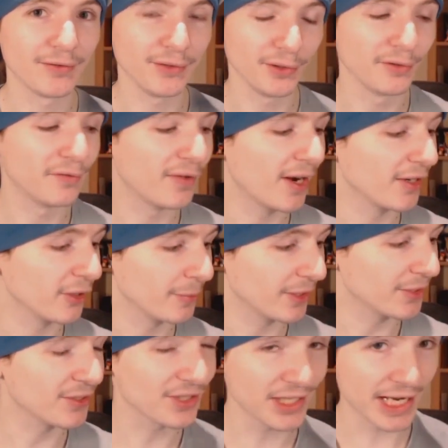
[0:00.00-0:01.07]
viewfinder,
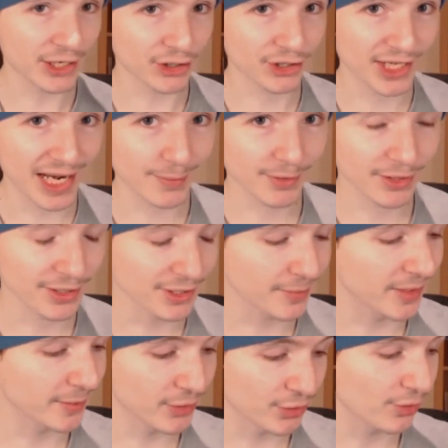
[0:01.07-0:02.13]
because it's an action camera, it's
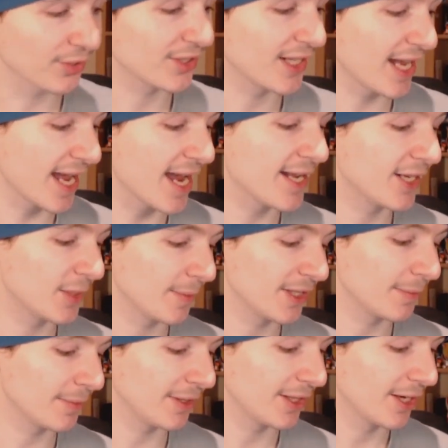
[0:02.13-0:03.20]
meant to be stuck to your head, it's
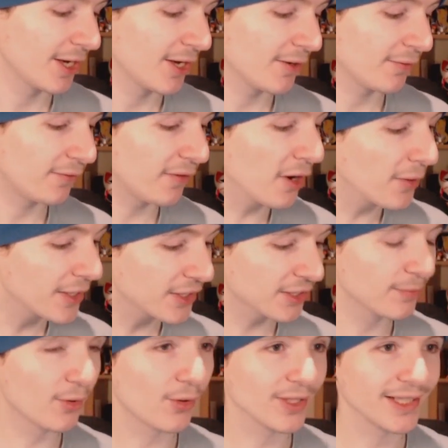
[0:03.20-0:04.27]
meant to be very
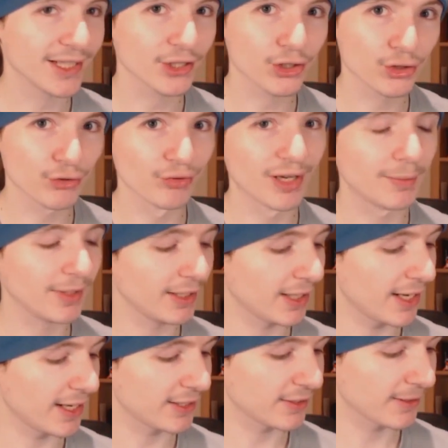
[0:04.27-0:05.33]
small and extremely
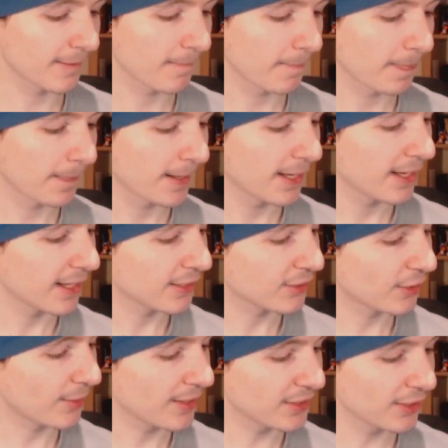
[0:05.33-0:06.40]
light.
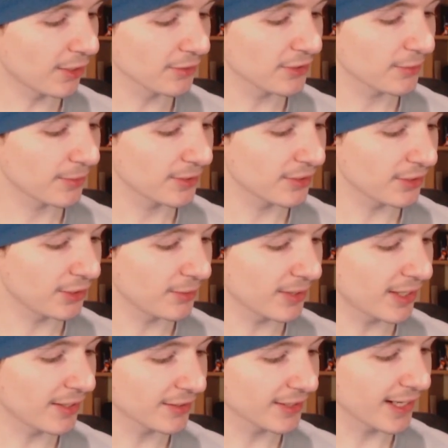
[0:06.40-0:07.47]
So as a consequence, you
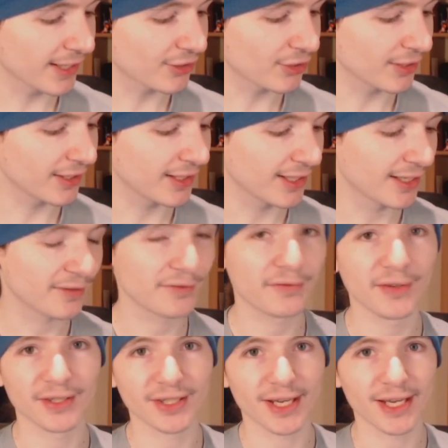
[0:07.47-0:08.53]
can't actually
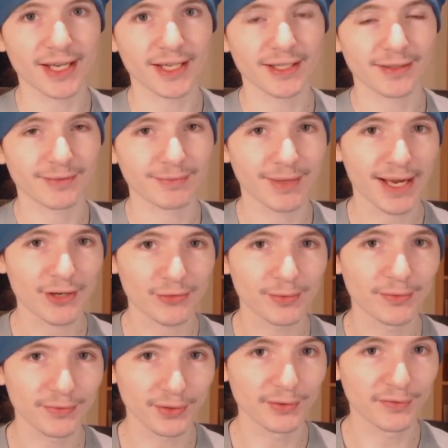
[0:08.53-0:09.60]
fit a
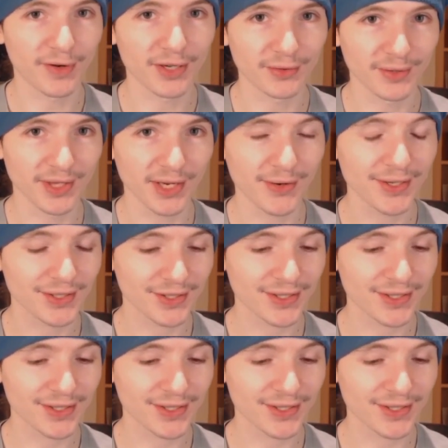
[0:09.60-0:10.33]
actual viewfinder in there as